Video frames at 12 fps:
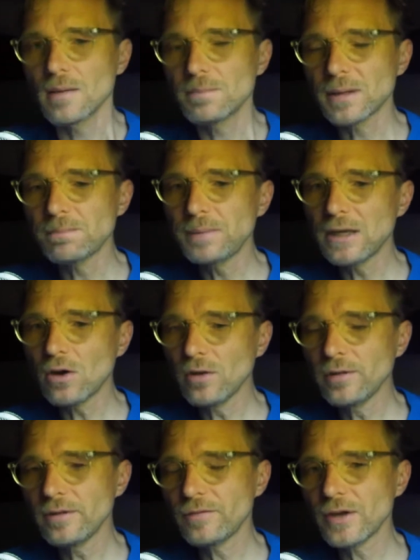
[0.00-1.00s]
But
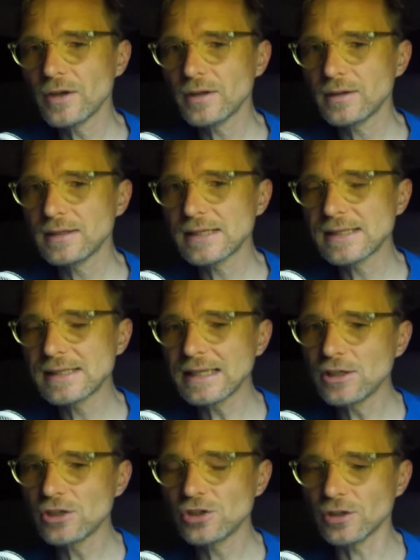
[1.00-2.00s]
beyond the
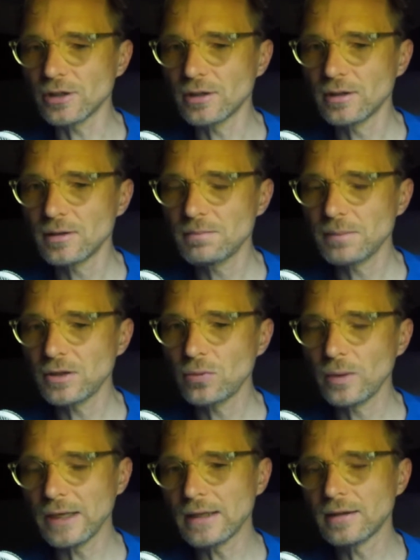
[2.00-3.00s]
distinction
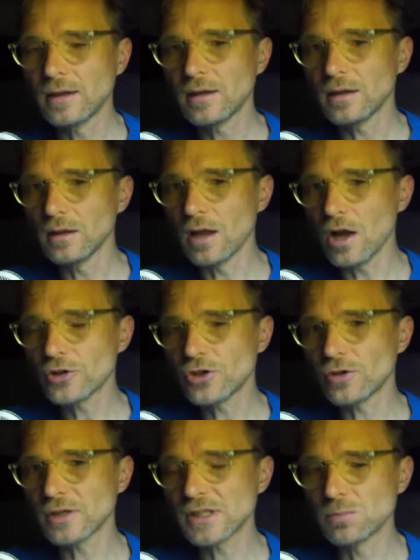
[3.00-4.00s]
between
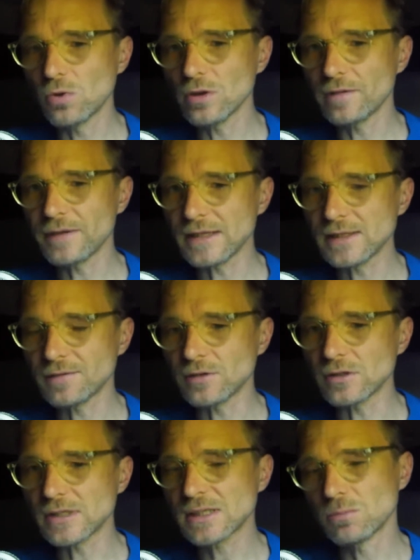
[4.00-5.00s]
larger and smaller
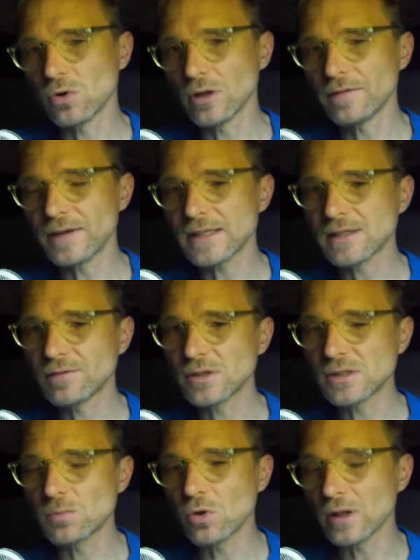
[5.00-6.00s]
festivals
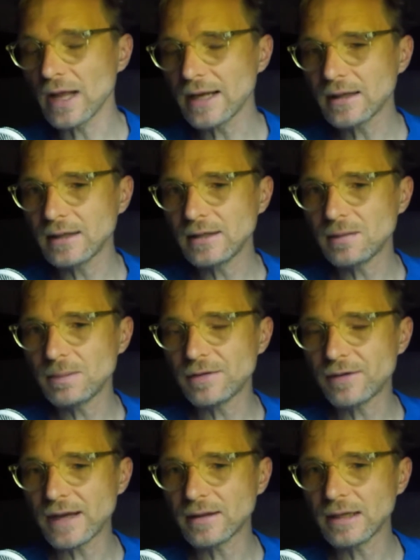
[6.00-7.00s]
more likely to be
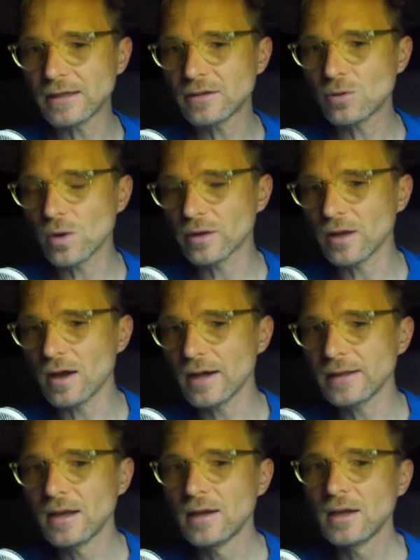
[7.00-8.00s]
friendly to
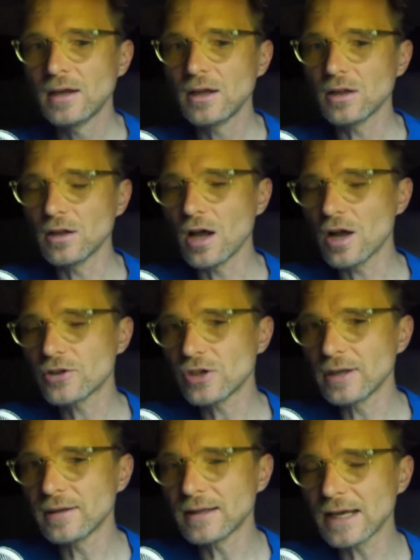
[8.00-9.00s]
online, large
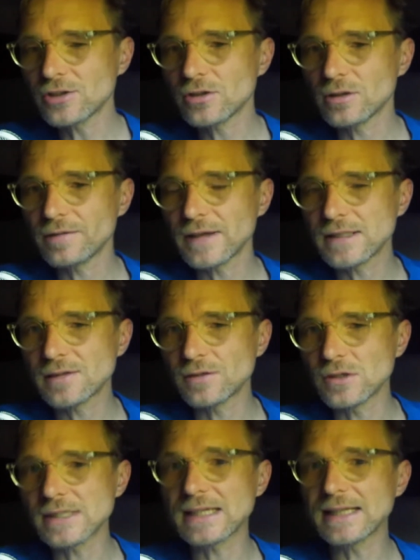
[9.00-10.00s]
international
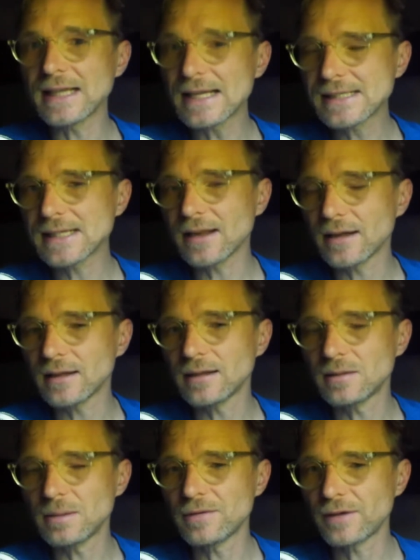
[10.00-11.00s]
festivals less likely
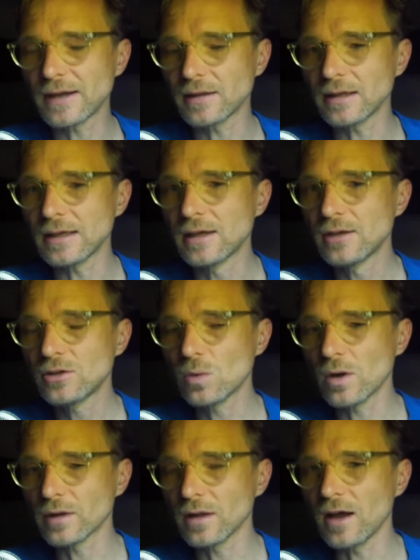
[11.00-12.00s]
to be friendly to
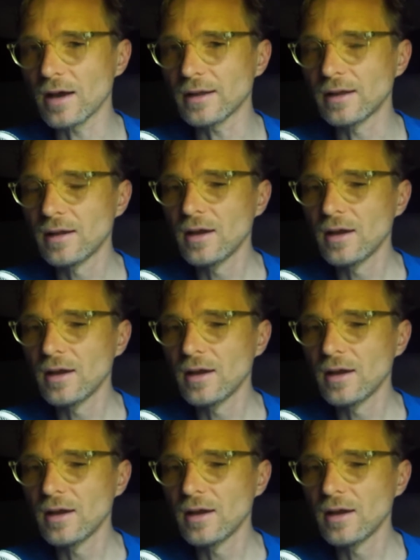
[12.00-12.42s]
online,